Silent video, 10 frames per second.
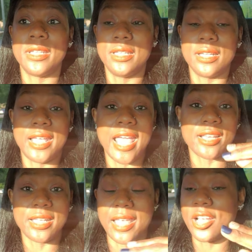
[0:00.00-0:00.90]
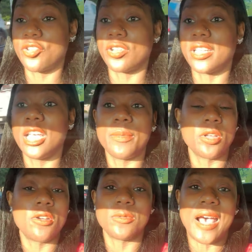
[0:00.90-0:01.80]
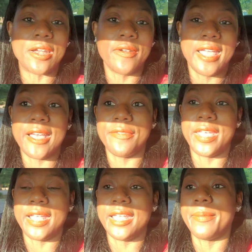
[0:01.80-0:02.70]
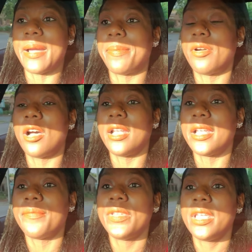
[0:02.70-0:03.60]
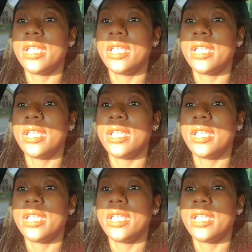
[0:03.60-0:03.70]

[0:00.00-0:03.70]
The little the extra chemicals, well, I don't have that in my product.